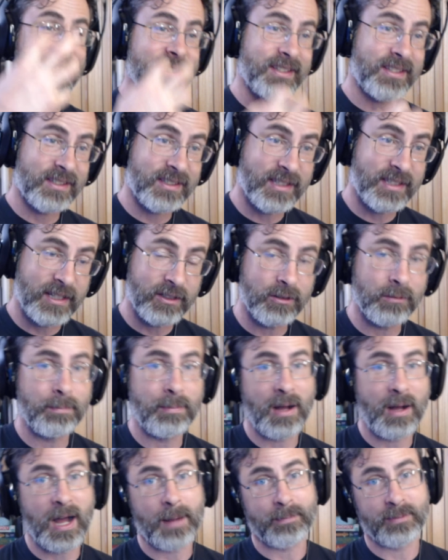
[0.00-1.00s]
a single
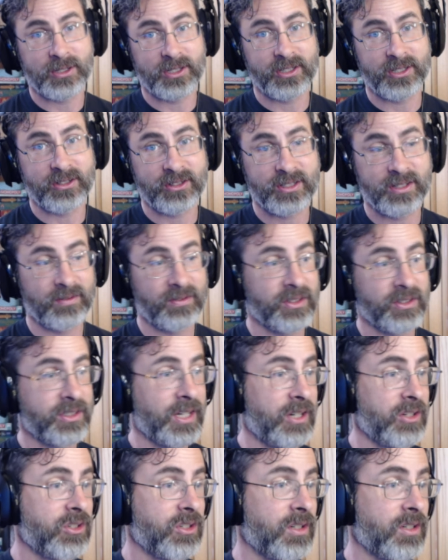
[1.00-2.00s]
pop into your
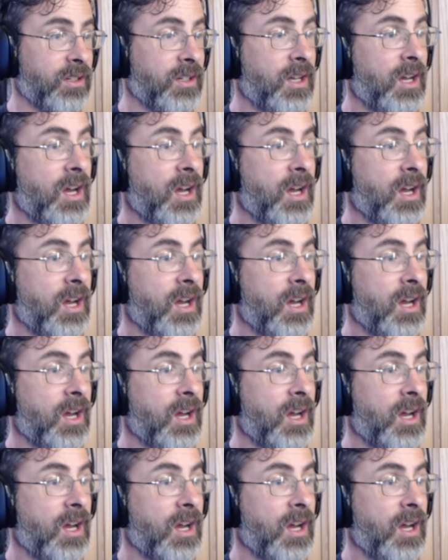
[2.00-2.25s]
civilization.